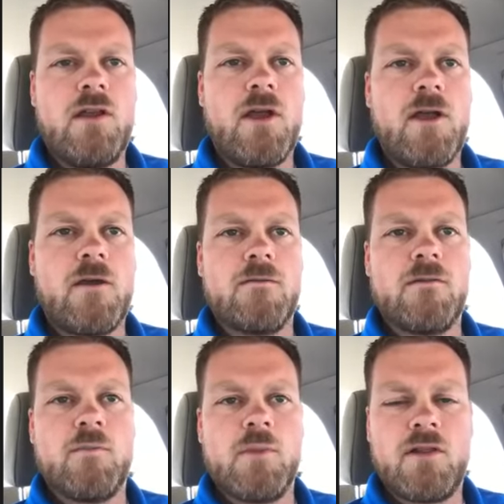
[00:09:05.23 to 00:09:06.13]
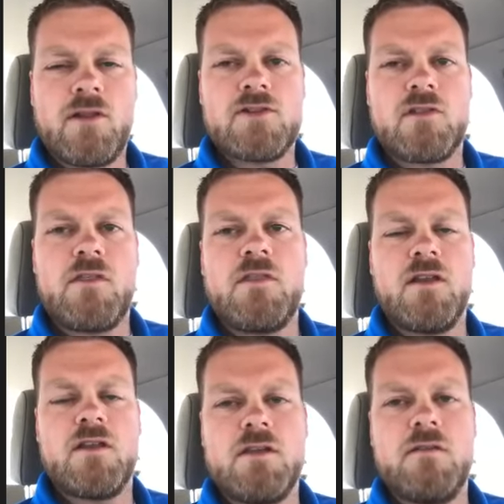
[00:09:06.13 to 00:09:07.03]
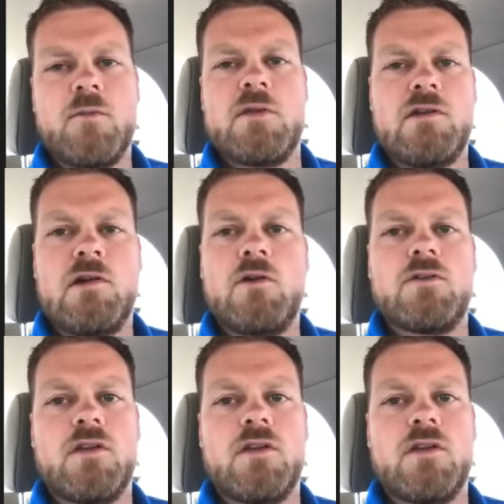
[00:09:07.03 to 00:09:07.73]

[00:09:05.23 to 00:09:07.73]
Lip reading: the millage or the thickness of the material